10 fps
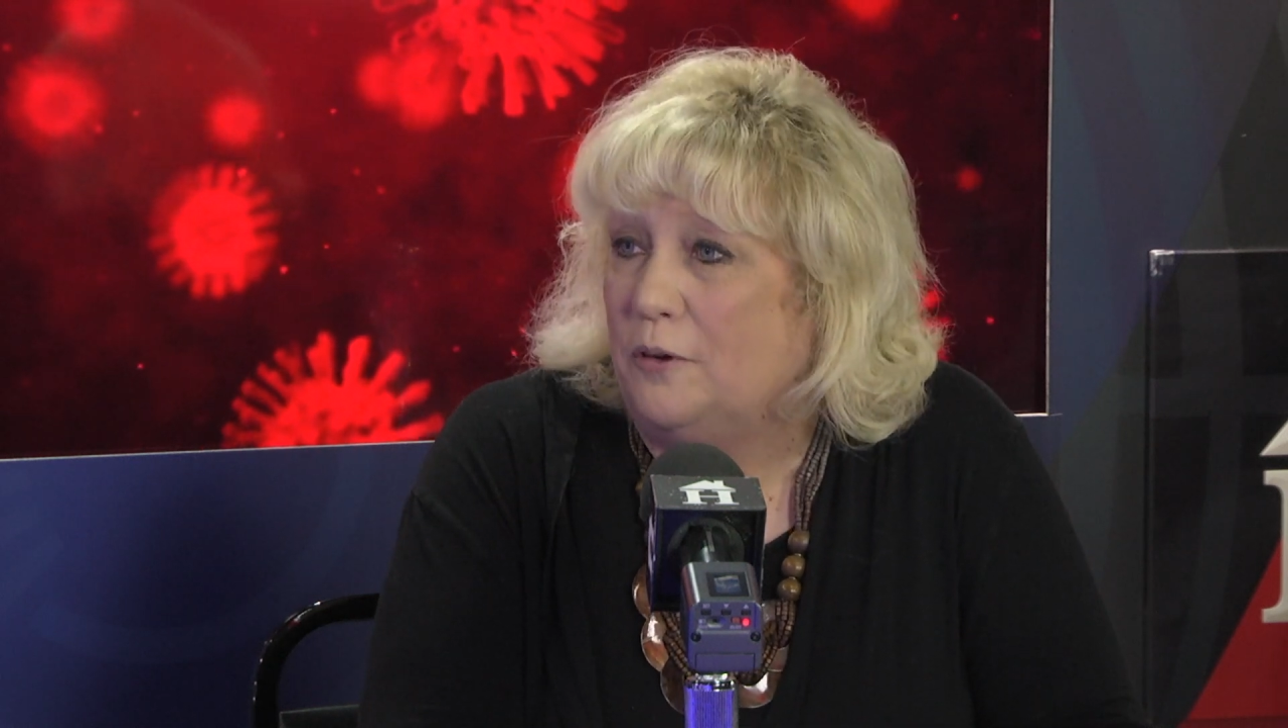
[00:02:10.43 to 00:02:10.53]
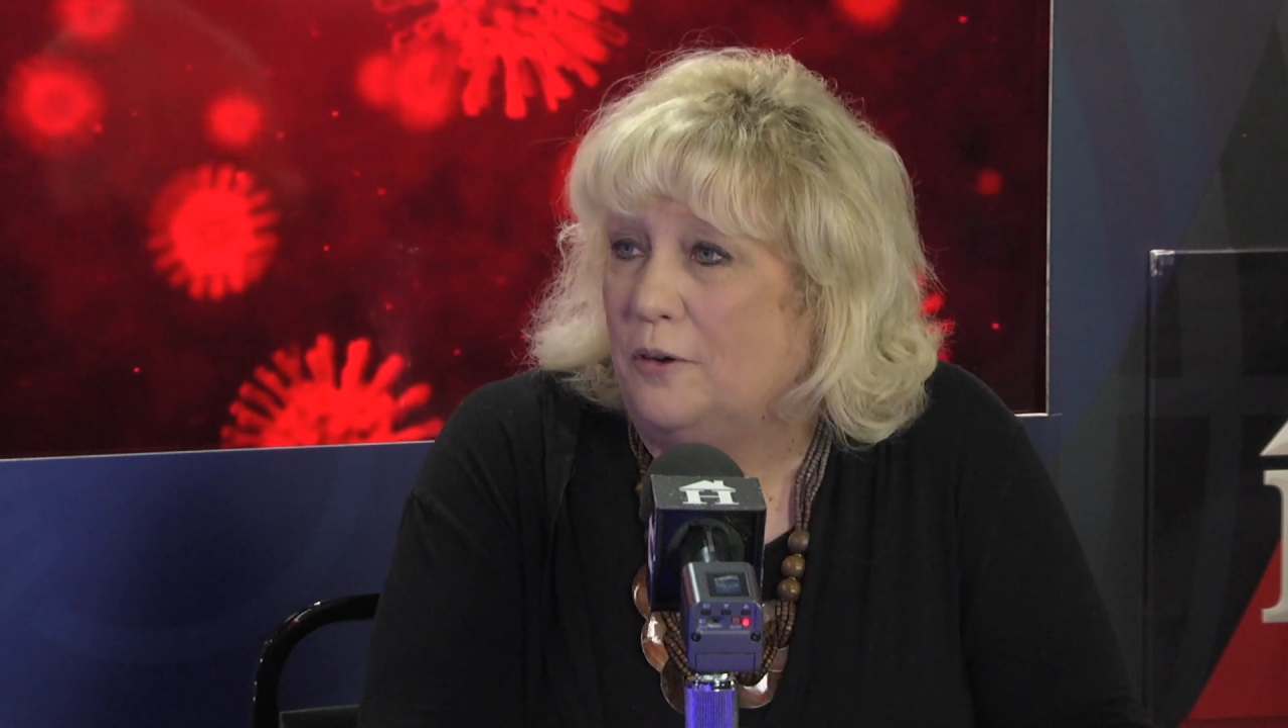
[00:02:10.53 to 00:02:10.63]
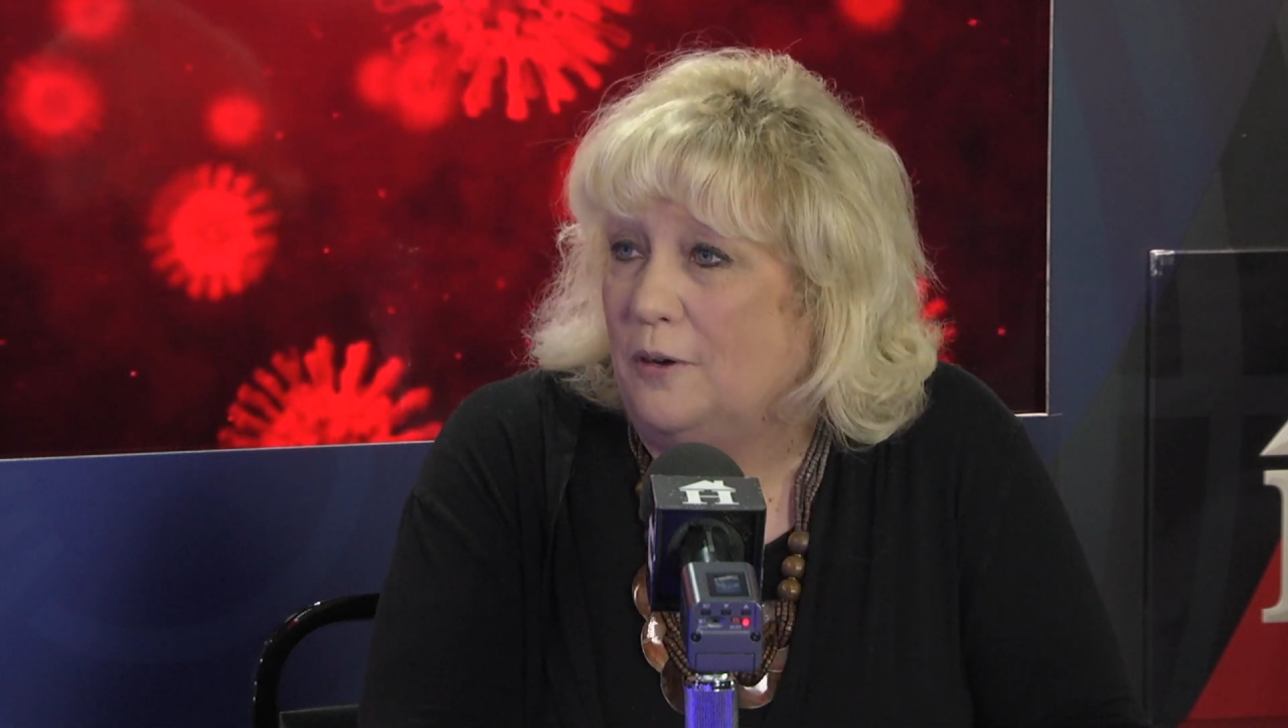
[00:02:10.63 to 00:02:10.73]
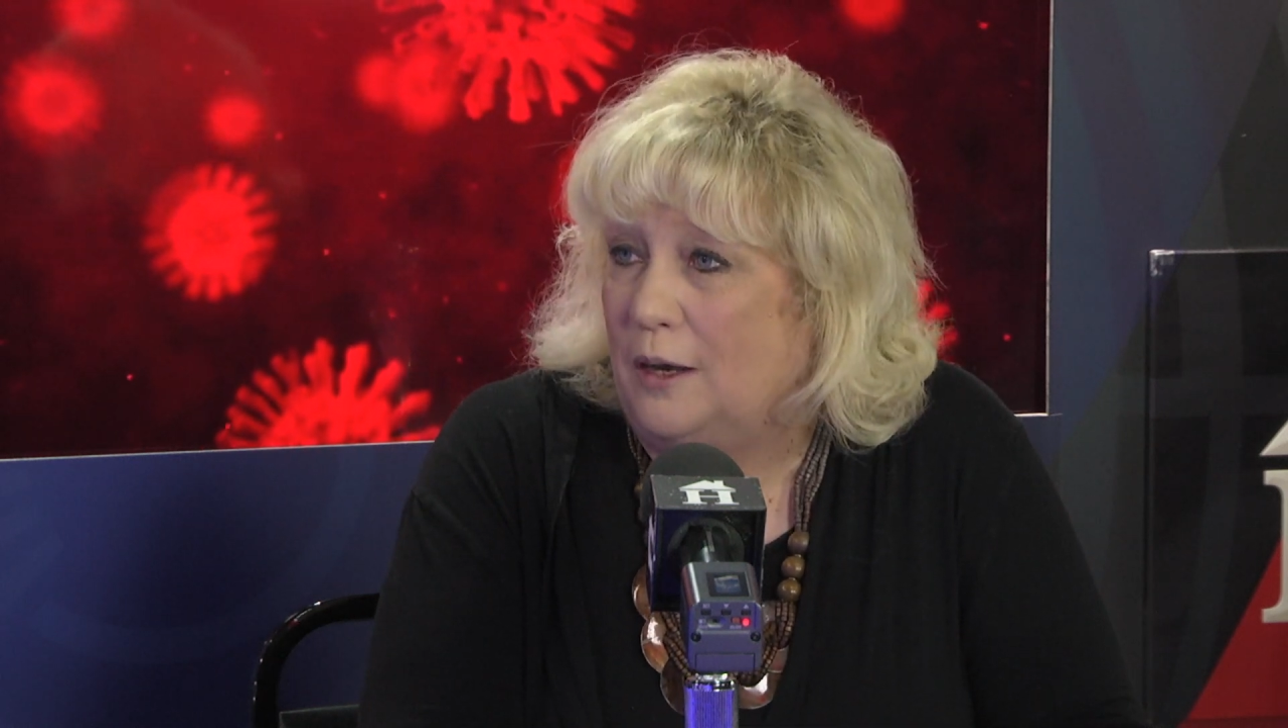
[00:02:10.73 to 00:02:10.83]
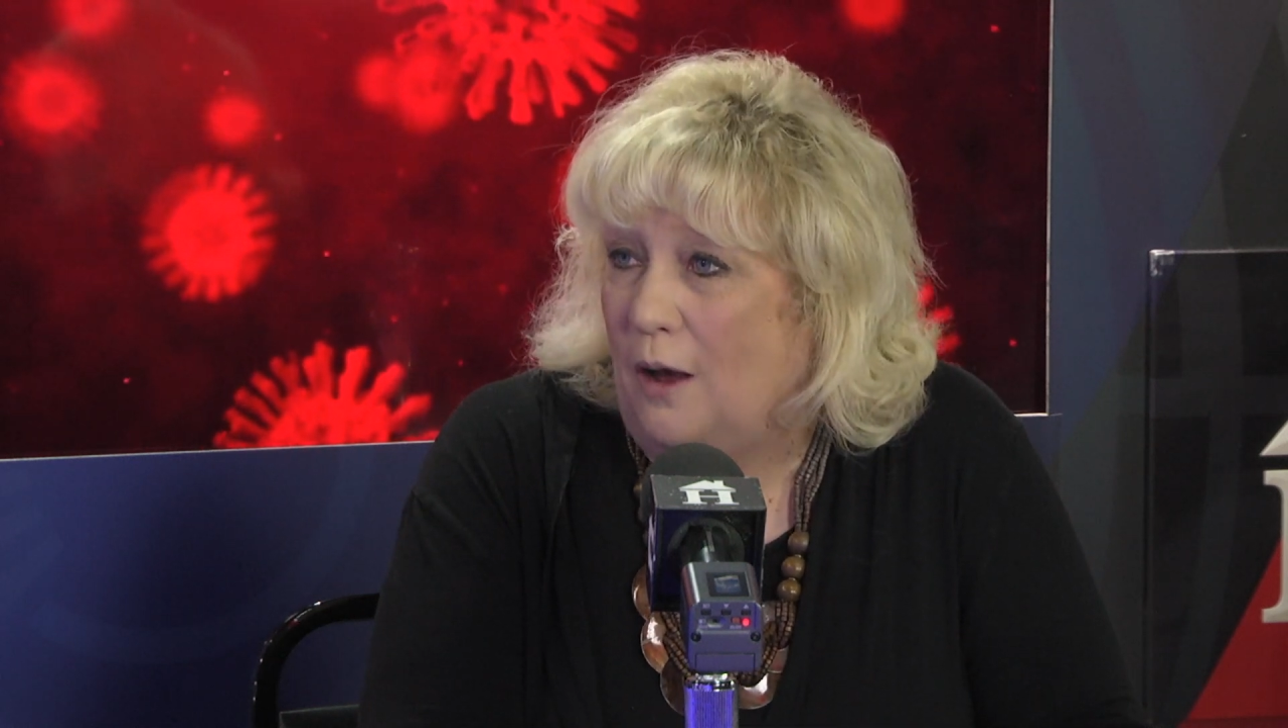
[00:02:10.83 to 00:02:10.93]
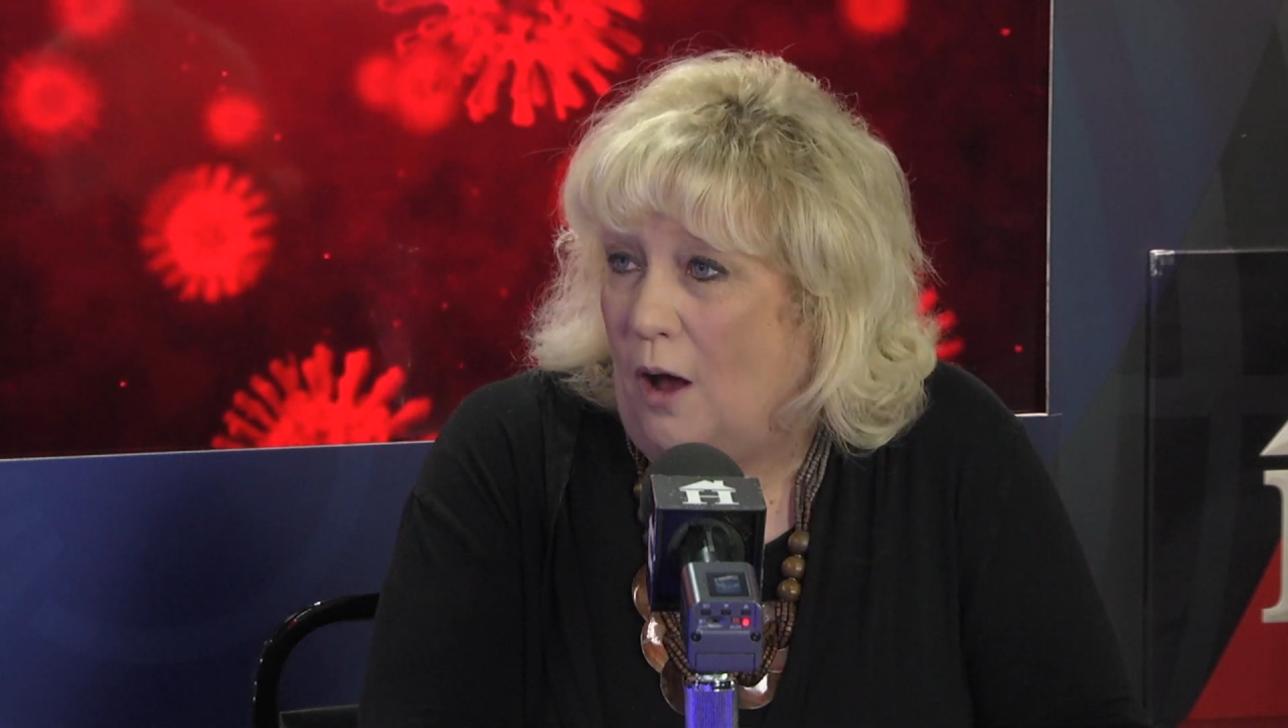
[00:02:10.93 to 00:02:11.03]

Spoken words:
are